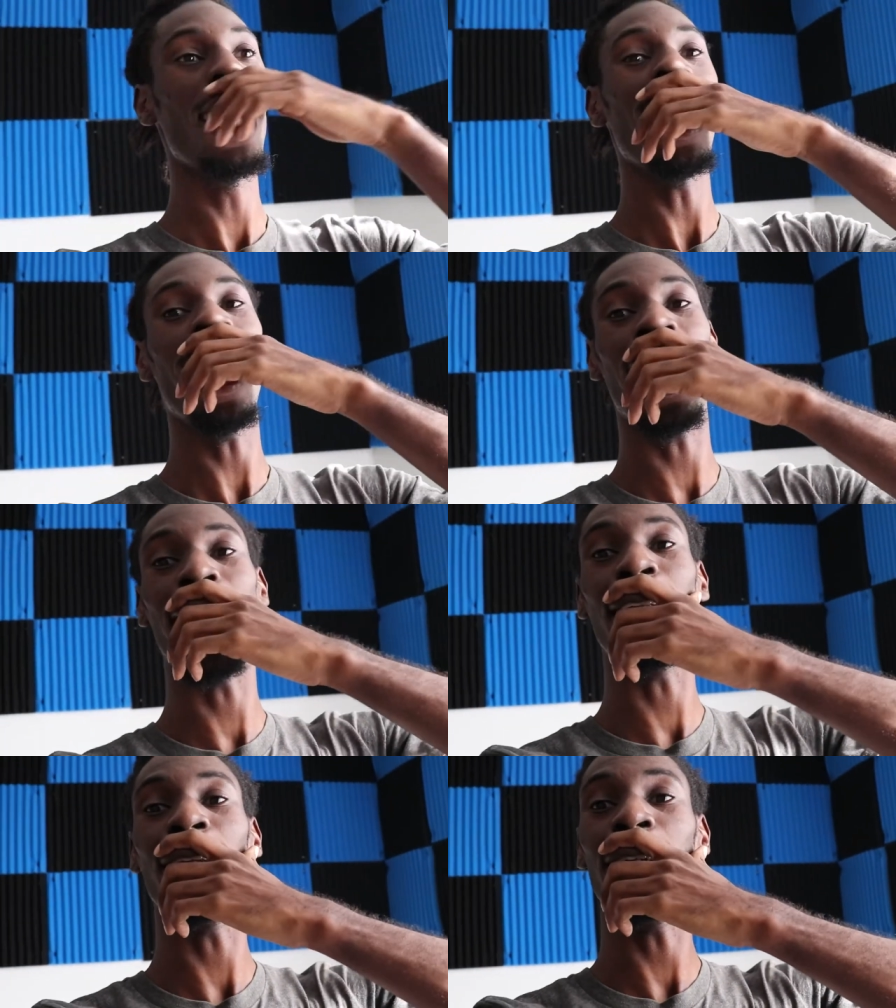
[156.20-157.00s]

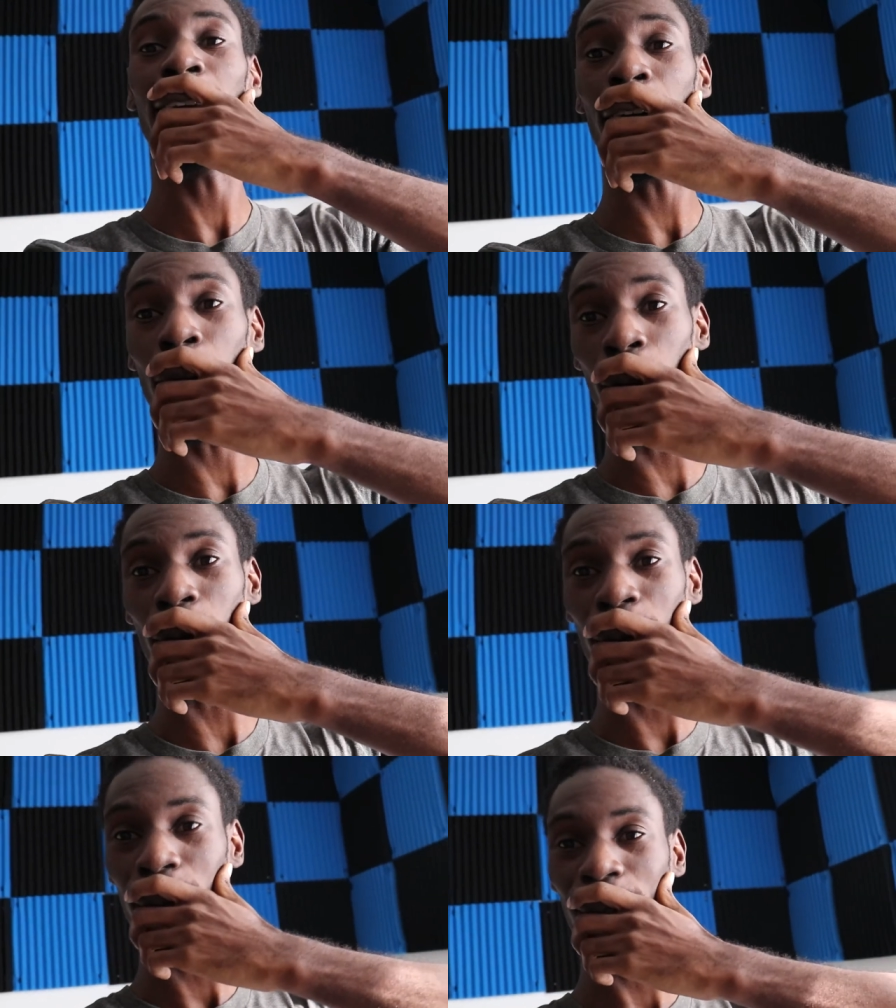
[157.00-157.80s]
And
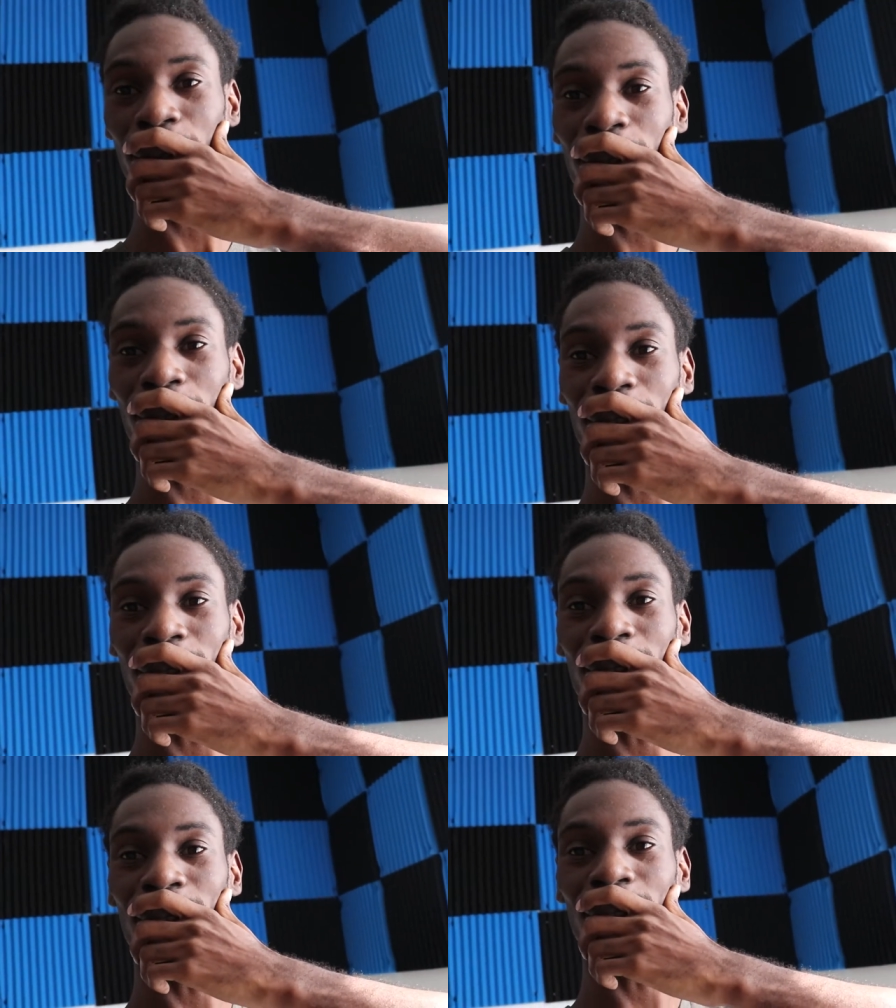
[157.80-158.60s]
yo,
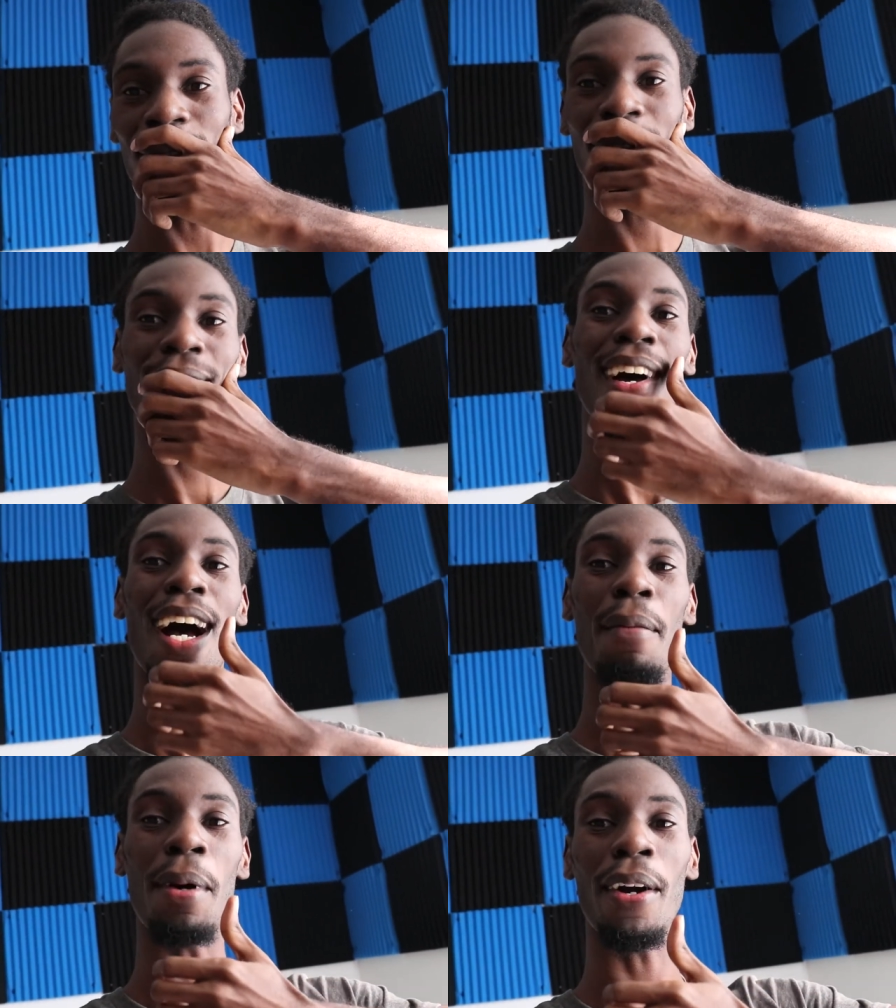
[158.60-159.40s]

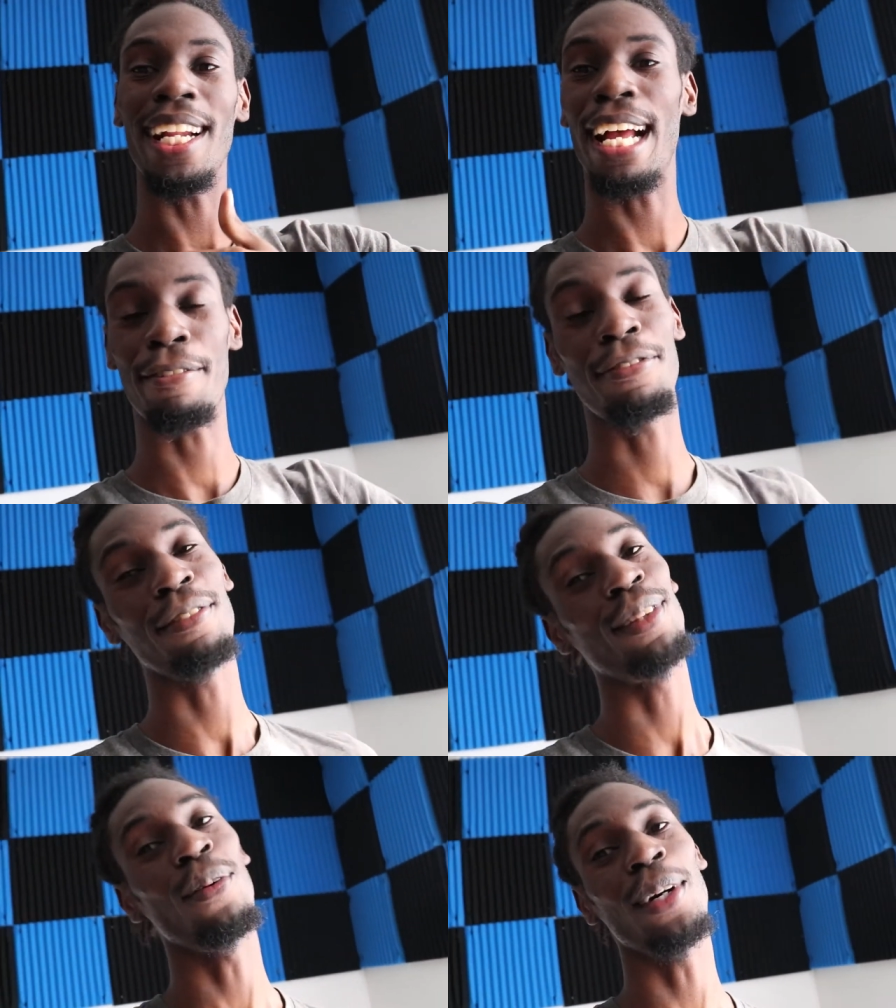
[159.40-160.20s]
I'm already at
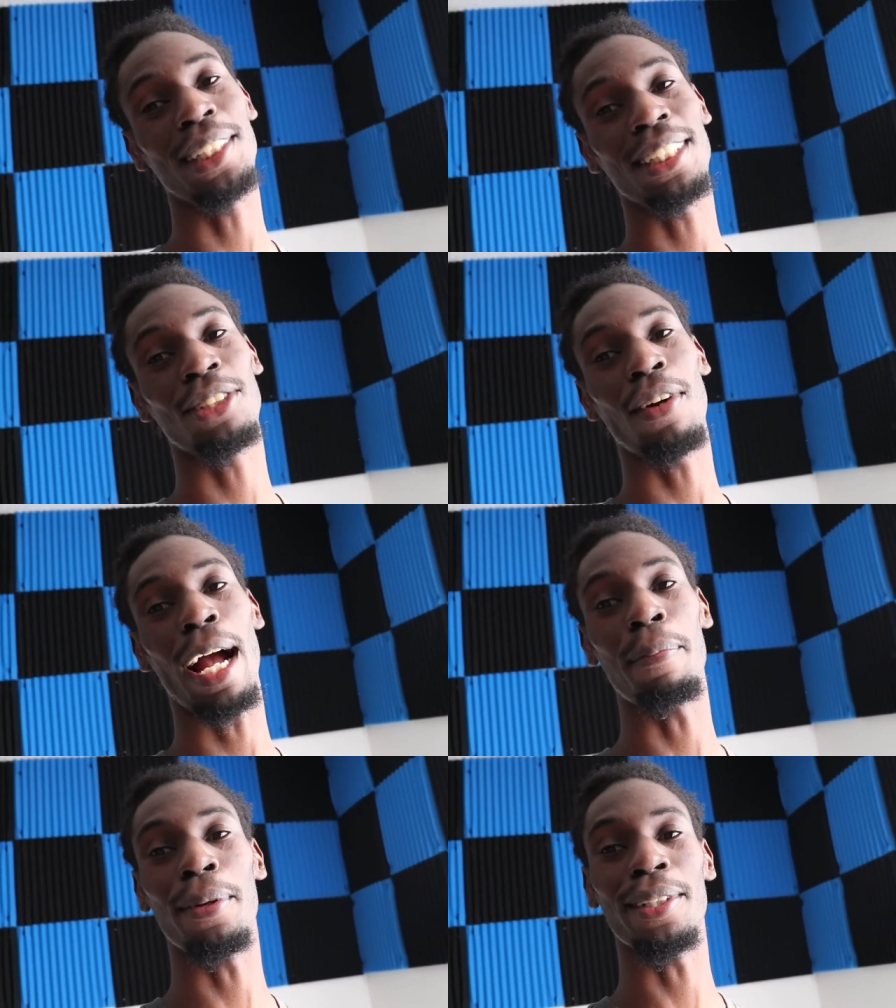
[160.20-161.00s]
51
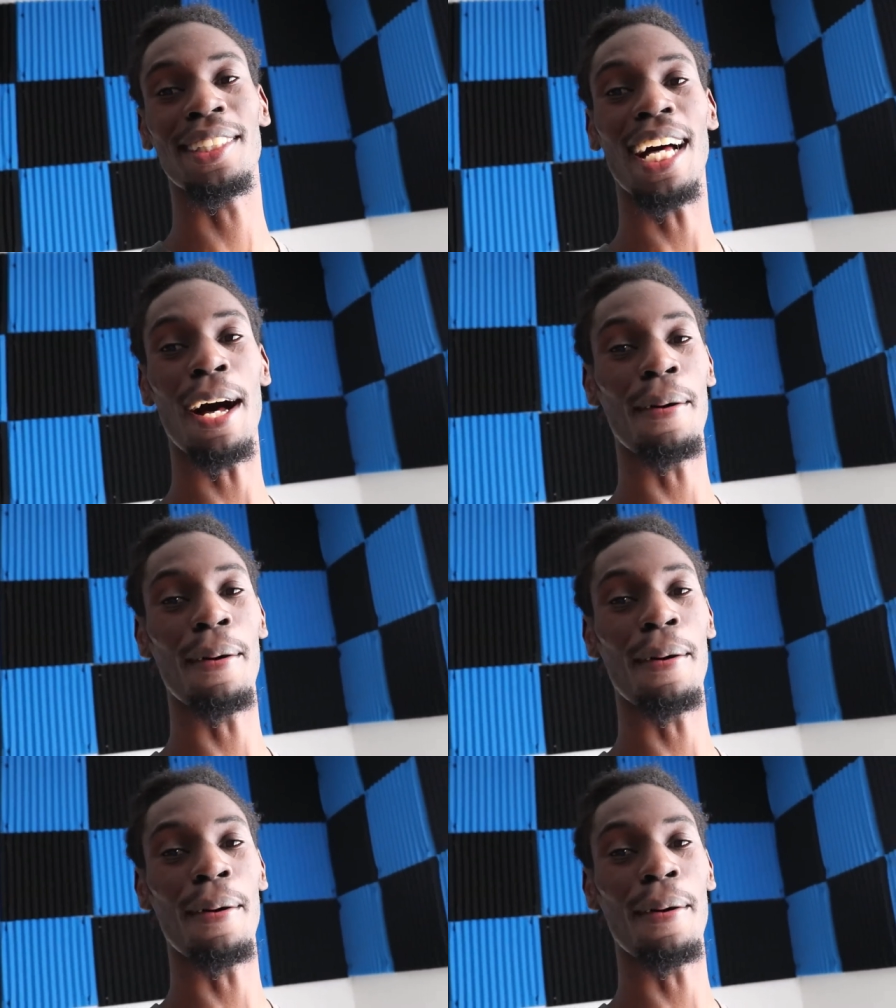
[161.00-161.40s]
subscribers.